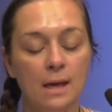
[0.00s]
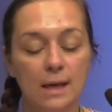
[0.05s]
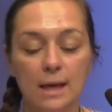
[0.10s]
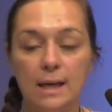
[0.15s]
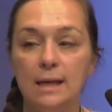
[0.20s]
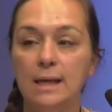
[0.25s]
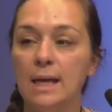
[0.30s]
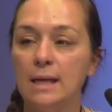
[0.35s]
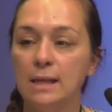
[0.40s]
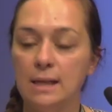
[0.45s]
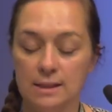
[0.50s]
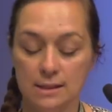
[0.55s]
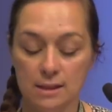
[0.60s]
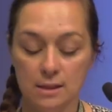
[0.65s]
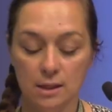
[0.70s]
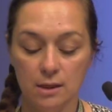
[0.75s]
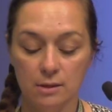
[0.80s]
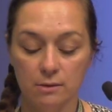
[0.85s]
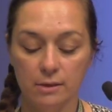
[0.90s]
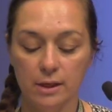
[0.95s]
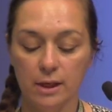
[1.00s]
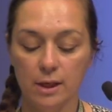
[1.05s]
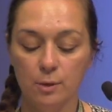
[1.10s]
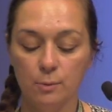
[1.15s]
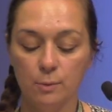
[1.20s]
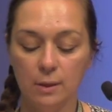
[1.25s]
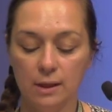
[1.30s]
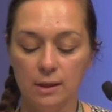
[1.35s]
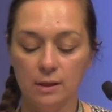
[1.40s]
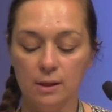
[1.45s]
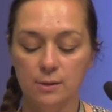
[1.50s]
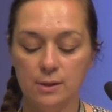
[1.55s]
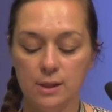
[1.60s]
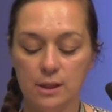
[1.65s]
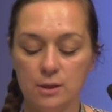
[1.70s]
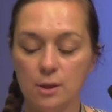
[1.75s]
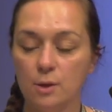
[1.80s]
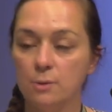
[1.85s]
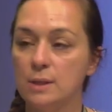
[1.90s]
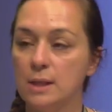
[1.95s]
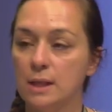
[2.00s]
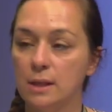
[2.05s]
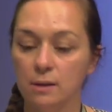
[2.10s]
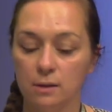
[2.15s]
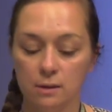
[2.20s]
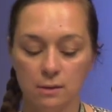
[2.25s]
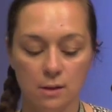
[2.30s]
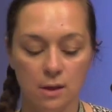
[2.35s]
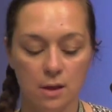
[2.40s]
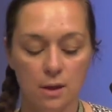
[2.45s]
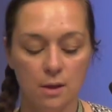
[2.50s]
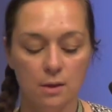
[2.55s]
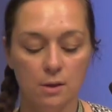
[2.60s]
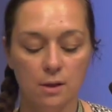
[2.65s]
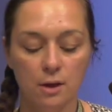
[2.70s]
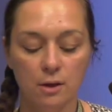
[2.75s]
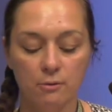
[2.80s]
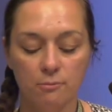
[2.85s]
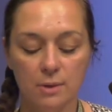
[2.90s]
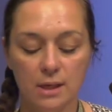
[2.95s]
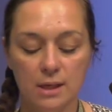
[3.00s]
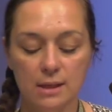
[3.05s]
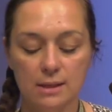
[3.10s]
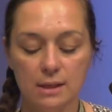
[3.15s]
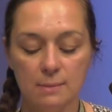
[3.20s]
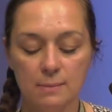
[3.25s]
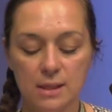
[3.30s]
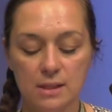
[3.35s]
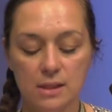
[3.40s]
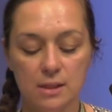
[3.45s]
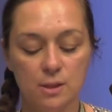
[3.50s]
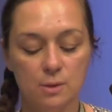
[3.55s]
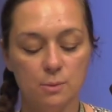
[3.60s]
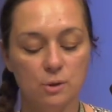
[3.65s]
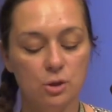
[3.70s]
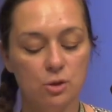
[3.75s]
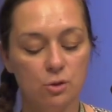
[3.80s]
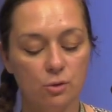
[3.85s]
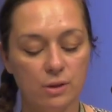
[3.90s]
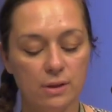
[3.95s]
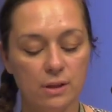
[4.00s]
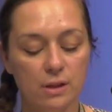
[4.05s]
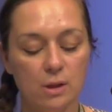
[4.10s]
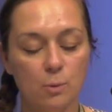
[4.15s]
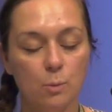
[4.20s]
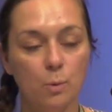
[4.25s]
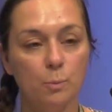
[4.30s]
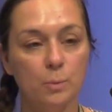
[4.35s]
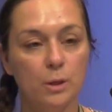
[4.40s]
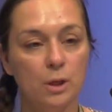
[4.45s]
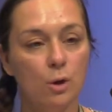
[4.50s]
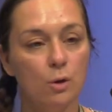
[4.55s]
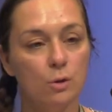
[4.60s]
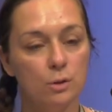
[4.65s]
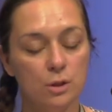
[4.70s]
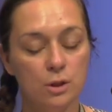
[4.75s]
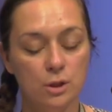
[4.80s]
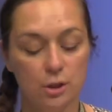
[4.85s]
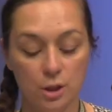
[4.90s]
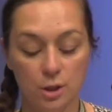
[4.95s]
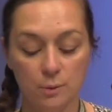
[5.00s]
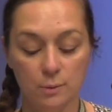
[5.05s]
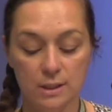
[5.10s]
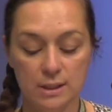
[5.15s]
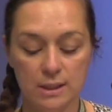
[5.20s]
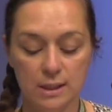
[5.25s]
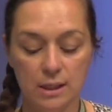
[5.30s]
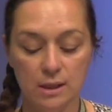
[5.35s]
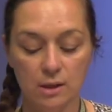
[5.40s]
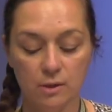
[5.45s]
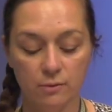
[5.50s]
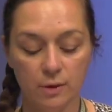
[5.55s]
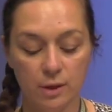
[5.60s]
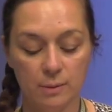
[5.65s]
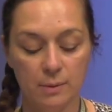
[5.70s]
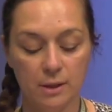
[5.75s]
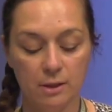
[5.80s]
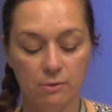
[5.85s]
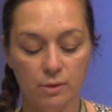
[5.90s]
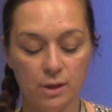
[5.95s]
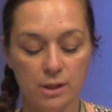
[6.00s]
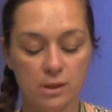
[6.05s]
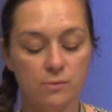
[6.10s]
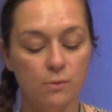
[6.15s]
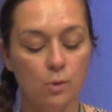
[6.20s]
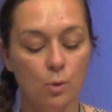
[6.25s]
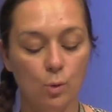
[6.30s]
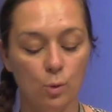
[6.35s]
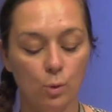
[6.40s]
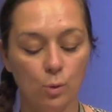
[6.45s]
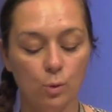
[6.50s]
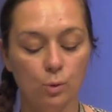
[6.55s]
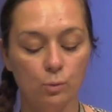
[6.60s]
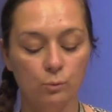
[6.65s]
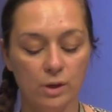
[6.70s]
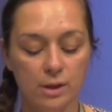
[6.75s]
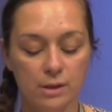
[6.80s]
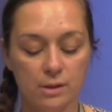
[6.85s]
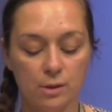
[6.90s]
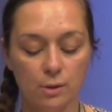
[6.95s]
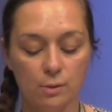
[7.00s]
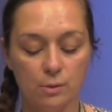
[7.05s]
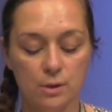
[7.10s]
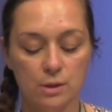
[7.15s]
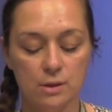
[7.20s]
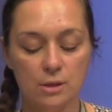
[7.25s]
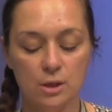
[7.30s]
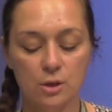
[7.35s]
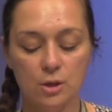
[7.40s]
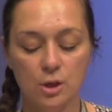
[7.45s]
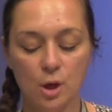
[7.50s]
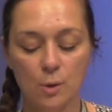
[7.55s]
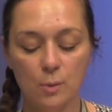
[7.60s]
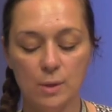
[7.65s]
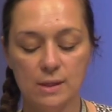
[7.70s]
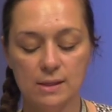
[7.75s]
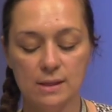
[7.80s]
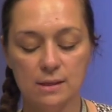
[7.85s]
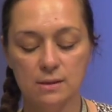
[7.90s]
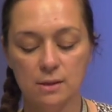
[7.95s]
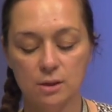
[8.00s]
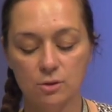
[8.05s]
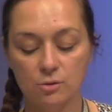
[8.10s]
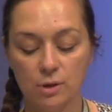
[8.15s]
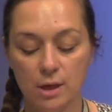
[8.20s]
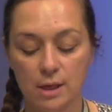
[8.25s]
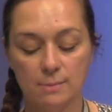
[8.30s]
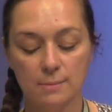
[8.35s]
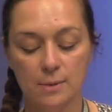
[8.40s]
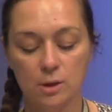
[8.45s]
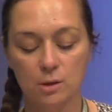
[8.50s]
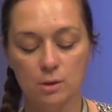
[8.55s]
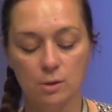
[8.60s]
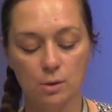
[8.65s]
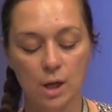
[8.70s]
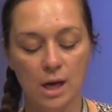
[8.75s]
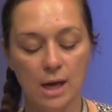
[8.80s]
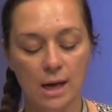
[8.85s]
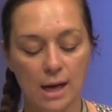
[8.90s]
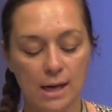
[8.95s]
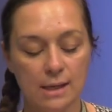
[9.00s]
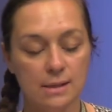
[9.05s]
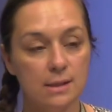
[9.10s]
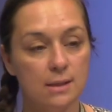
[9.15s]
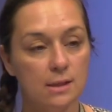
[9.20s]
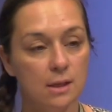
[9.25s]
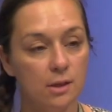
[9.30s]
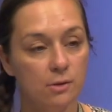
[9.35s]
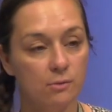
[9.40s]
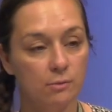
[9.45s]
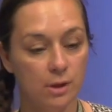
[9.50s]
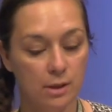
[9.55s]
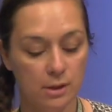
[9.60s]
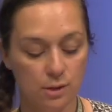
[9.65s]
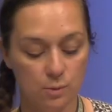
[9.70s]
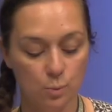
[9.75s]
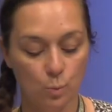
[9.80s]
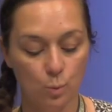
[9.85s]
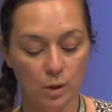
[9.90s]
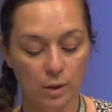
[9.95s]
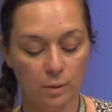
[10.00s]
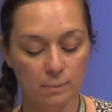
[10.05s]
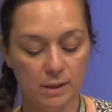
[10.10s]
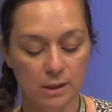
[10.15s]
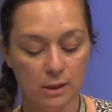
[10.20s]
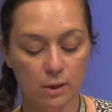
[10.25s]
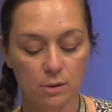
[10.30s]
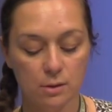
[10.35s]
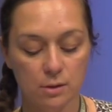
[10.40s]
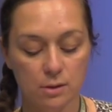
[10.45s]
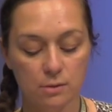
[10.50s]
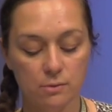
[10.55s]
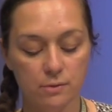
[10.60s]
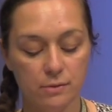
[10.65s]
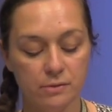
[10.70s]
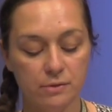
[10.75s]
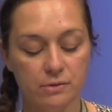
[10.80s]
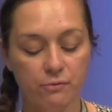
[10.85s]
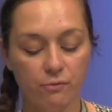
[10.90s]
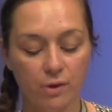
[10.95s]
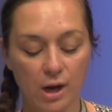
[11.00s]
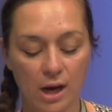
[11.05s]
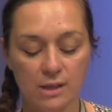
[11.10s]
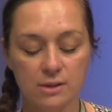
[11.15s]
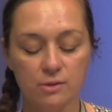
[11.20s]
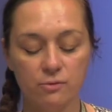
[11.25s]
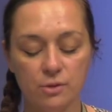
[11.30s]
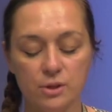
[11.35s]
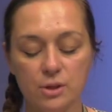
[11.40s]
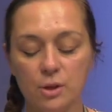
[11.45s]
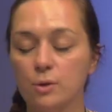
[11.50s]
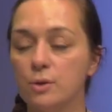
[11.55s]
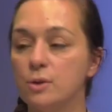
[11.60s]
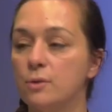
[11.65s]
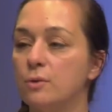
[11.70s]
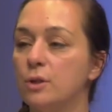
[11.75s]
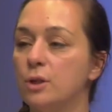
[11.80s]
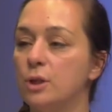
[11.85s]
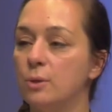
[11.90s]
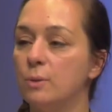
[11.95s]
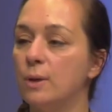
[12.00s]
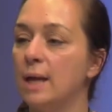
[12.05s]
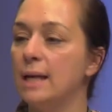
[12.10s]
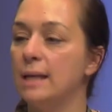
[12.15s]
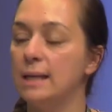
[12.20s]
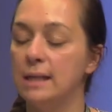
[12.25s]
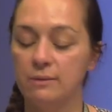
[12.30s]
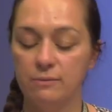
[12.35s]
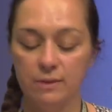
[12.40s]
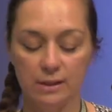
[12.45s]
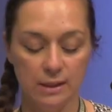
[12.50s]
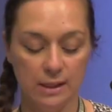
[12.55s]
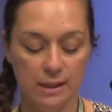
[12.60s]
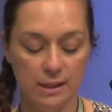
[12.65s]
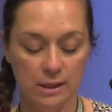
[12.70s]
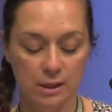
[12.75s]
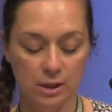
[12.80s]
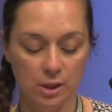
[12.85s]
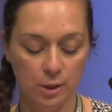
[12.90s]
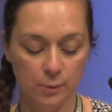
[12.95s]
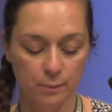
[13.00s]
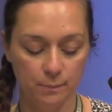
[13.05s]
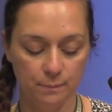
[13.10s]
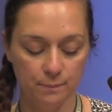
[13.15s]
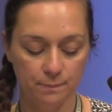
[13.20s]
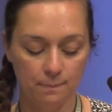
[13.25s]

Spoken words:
In any scenario, including no deal, the government is committed to ensuring that there will be continuity of IP rights for all rights holders and no existing trademark and design rights will be lost as a result of the UK leaving the EU.